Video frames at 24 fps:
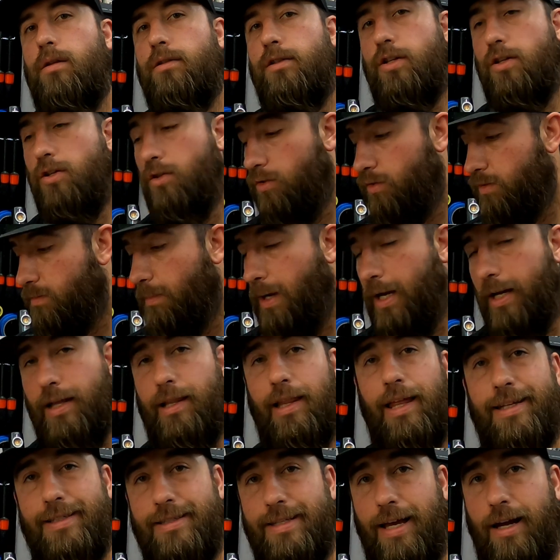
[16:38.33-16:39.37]
to use my
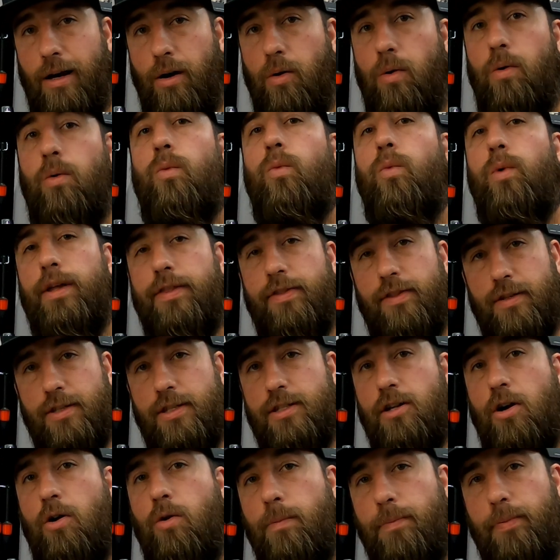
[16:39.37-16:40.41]
clay towel with the
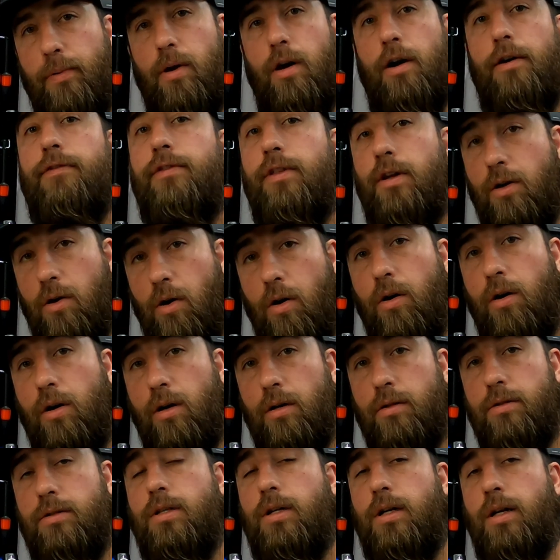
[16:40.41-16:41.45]
soap of the
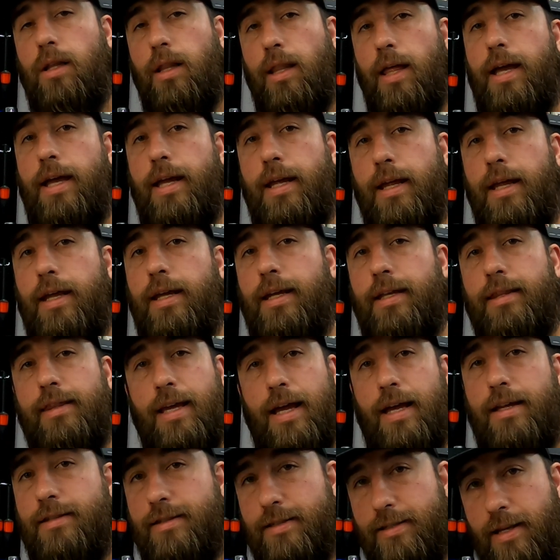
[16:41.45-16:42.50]
car to clay and get
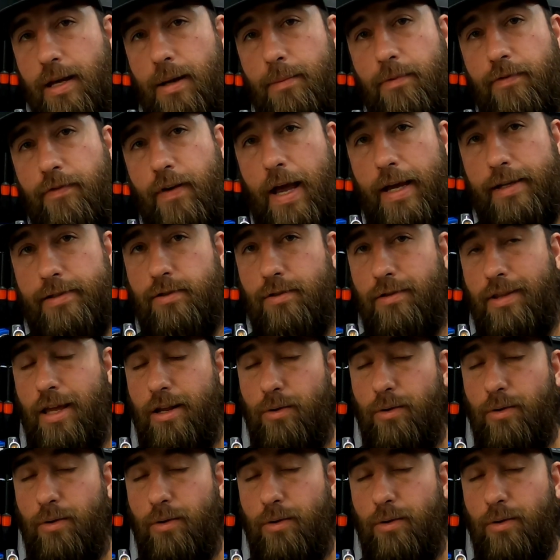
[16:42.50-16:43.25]
that step faster.